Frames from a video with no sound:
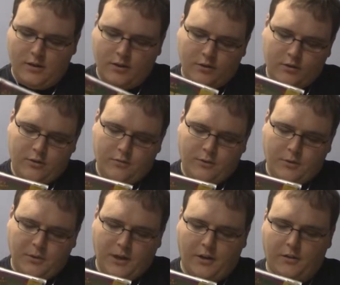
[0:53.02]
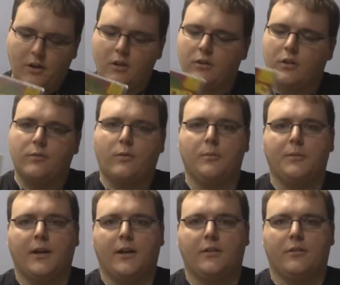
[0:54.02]
does this do 4-player? No, it does
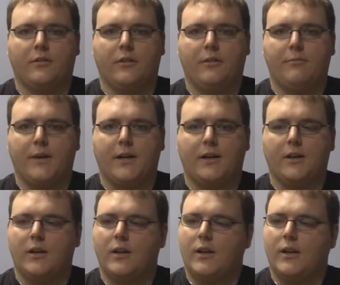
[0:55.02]
4-player, so even better.